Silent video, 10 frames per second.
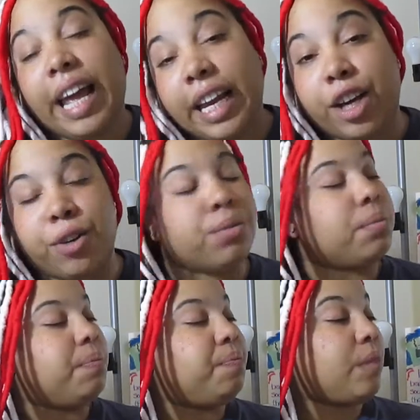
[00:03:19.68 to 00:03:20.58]
anywho
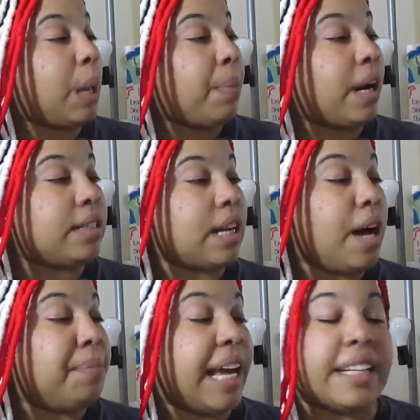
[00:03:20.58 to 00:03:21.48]
but
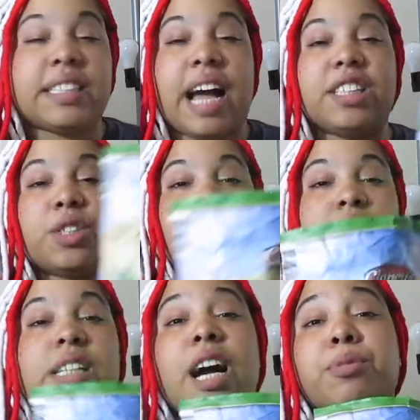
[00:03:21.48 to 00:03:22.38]
um, yes, I just
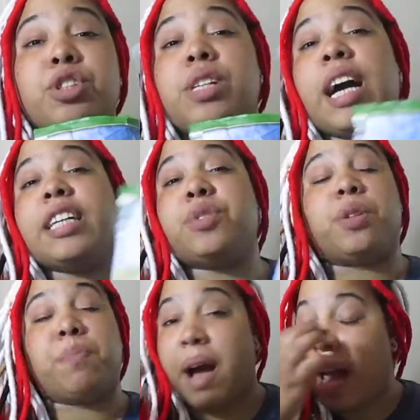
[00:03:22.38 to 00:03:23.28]
wanted to come to you guys
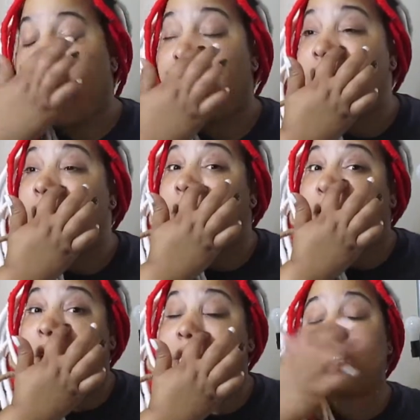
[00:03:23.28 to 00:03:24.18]
with my
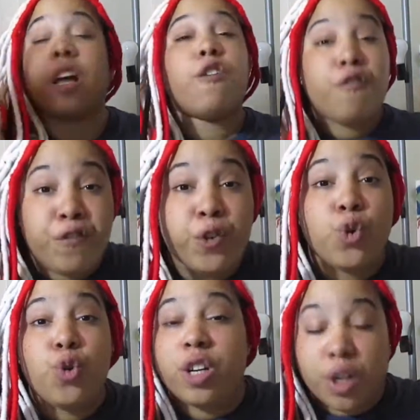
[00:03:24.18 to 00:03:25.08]
first
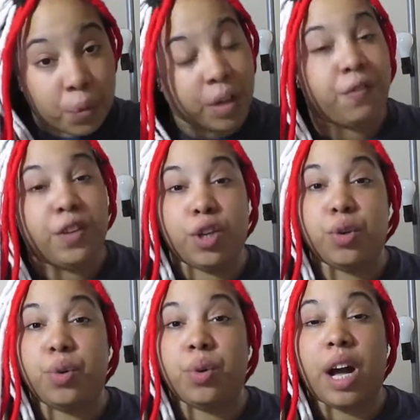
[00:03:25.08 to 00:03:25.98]
food
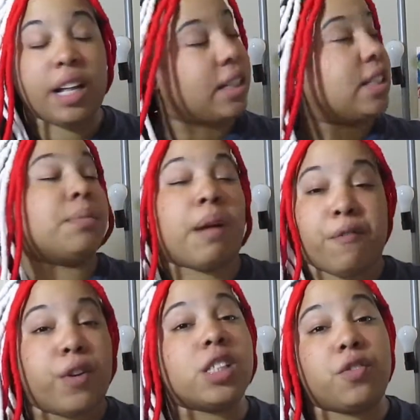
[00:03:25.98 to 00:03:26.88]
review. This is my
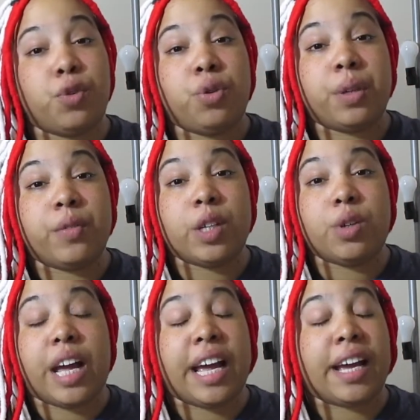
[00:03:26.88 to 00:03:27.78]
first food
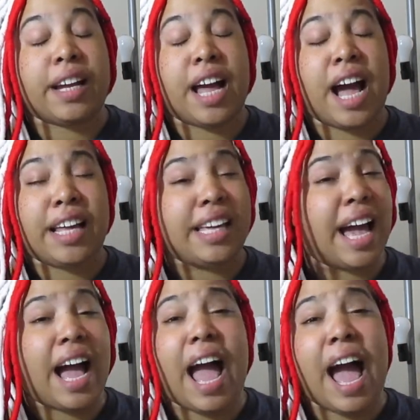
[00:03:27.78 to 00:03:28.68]
review and
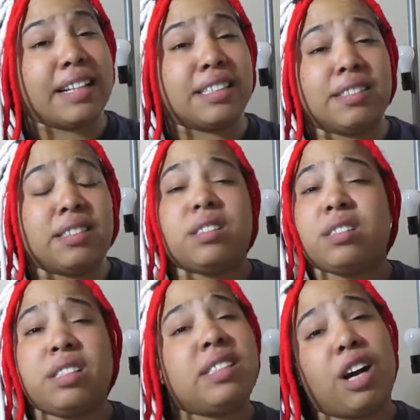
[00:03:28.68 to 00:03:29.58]
yeah, I have
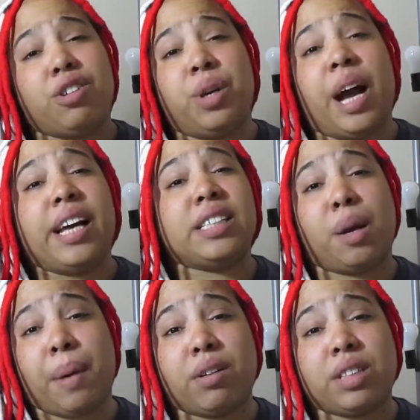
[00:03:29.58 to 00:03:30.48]
to tell you guys
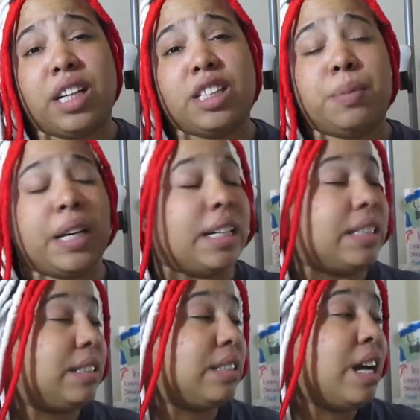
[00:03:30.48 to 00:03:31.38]
about these
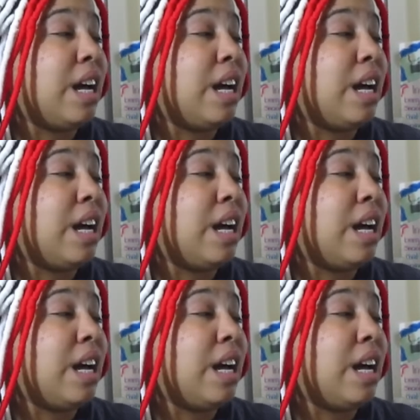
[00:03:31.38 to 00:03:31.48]
because